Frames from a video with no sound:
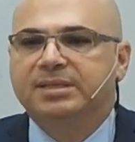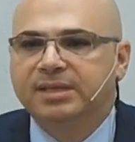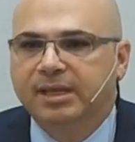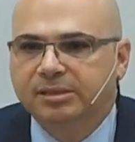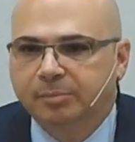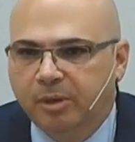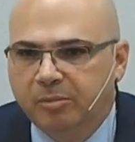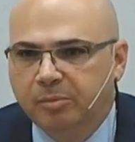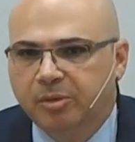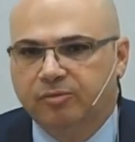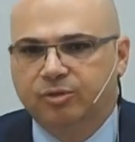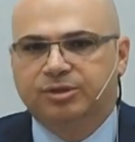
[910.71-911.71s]
What Jesus
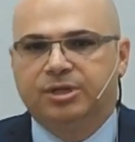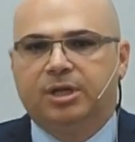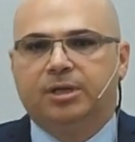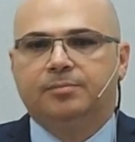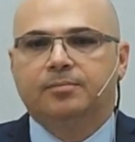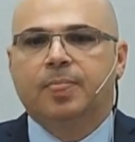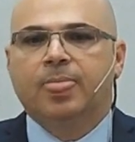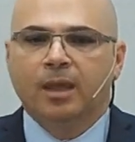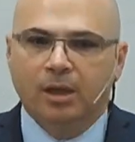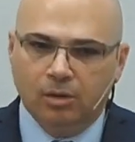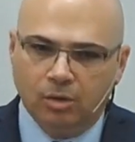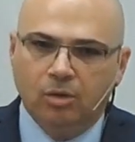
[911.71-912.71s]
represents for you and
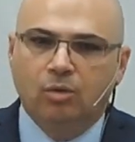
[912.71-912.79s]
I,